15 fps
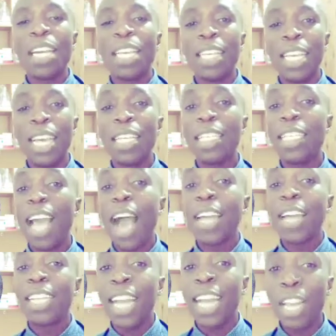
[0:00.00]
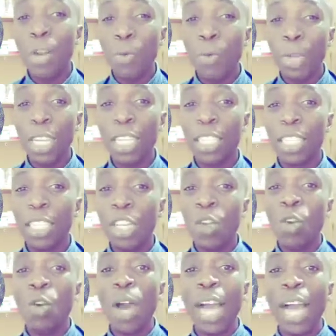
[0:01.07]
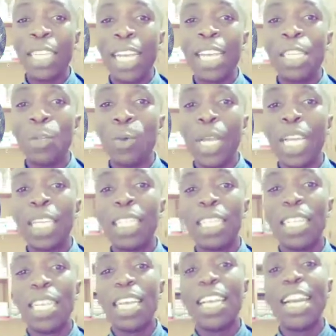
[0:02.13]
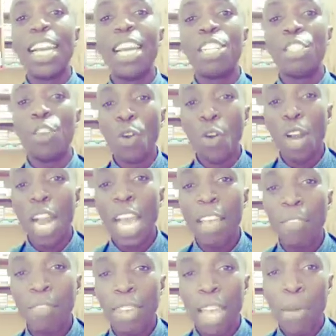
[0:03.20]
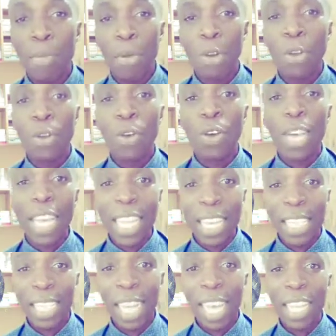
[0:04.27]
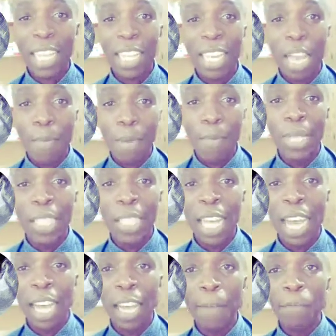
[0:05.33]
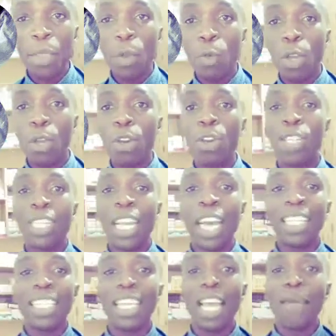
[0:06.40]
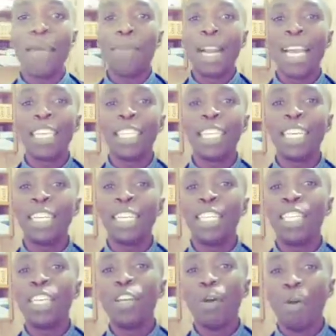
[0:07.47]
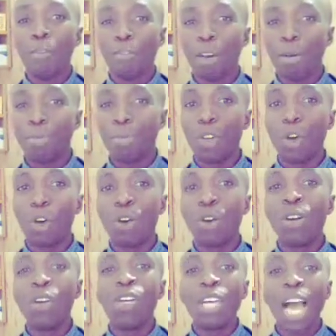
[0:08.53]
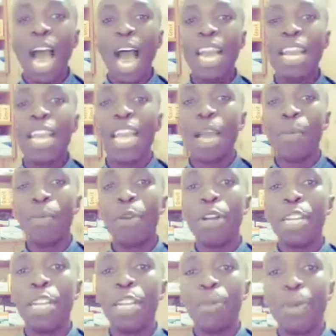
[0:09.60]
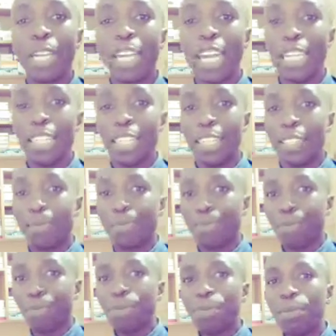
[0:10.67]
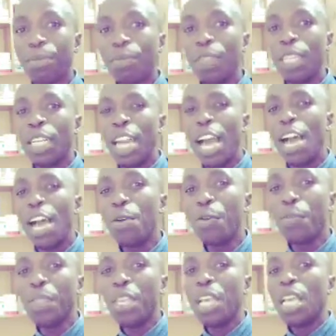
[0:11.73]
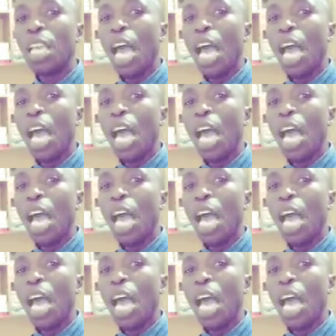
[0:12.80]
and yet at 9 weeks or at 8 weeks, there's no live embryo inside the baby's sac, we call that a blighted ovum or an embryonic pregnancy. Now,